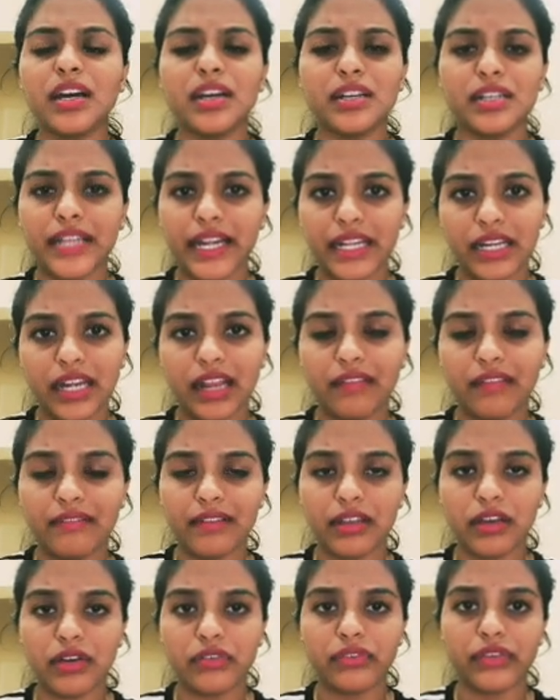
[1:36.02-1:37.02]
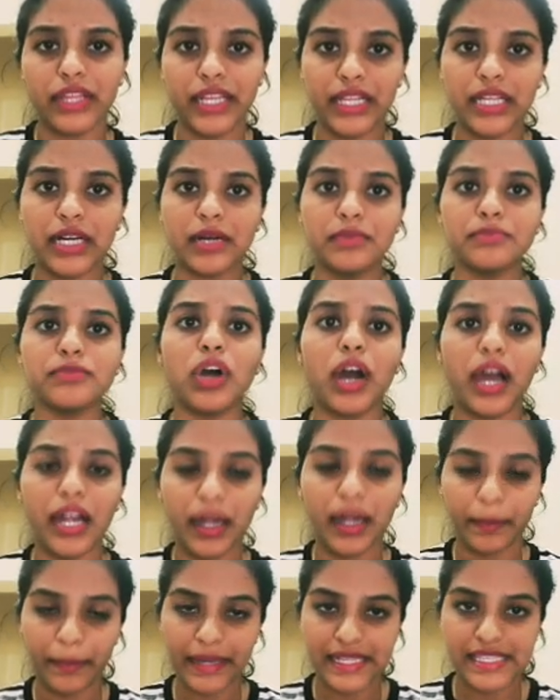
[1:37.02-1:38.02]
greater level of income or
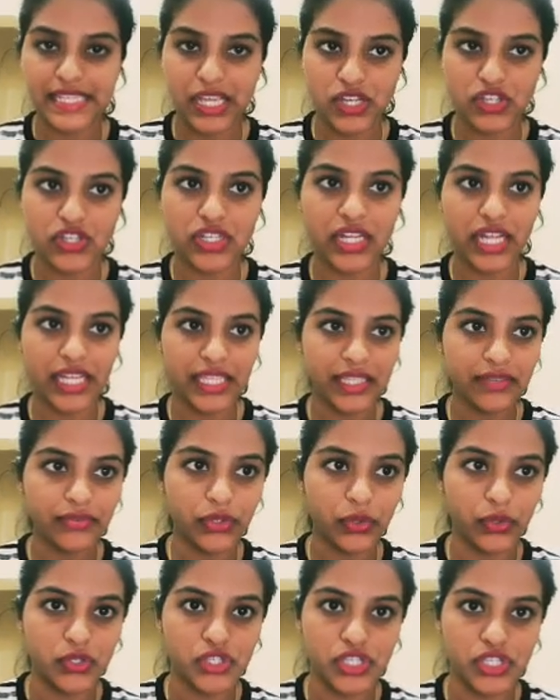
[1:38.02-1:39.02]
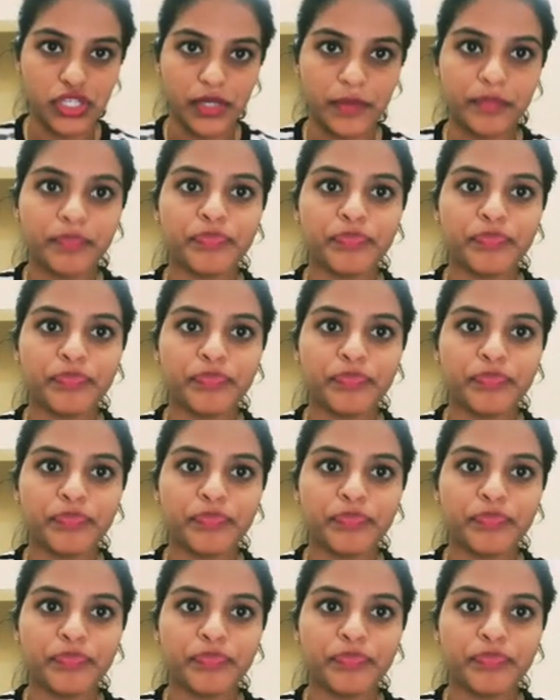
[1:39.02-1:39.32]
appreciation in the future.